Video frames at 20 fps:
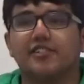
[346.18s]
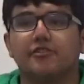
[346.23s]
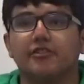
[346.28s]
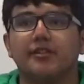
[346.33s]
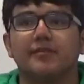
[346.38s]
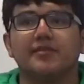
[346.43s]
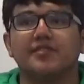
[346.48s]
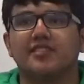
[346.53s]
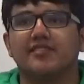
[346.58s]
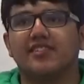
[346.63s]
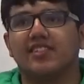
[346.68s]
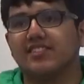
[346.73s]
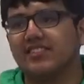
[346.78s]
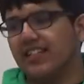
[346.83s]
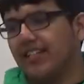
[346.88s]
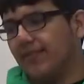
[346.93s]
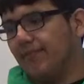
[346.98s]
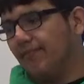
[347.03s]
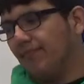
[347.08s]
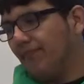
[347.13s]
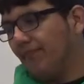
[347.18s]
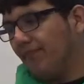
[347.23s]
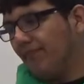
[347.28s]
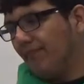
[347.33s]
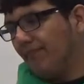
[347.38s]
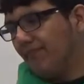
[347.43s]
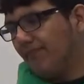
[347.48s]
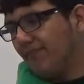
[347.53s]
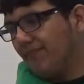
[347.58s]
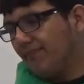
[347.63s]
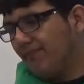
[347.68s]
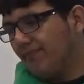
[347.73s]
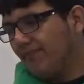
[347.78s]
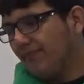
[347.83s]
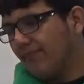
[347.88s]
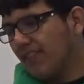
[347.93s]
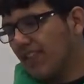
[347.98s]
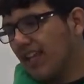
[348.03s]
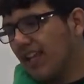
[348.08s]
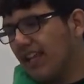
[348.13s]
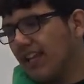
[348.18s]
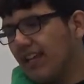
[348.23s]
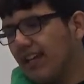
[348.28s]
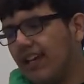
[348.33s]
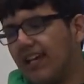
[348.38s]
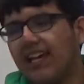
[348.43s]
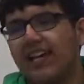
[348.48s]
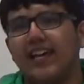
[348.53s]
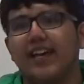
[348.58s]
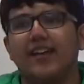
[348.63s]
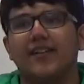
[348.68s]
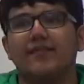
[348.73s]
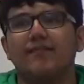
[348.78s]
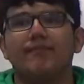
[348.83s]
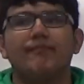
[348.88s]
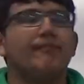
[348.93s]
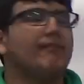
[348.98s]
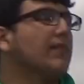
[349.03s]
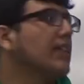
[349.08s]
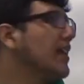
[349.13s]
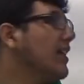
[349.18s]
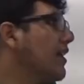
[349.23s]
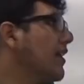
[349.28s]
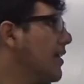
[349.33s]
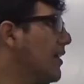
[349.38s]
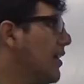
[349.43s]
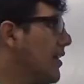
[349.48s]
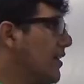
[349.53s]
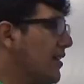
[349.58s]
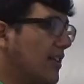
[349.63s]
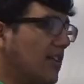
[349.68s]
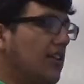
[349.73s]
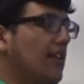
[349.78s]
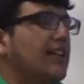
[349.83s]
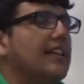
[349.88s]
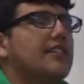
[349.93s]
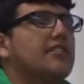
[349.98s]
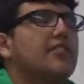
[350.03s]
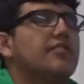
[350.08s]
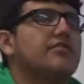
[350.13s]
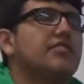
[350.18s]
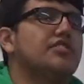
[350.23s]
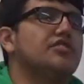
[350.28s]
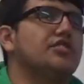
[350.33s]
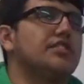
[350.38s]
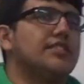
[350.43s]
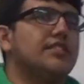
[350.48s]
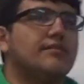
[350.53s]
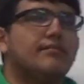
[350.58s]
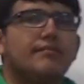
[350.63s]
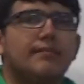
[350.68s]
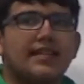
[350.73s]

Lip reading: criminals of all time. And in conclusion,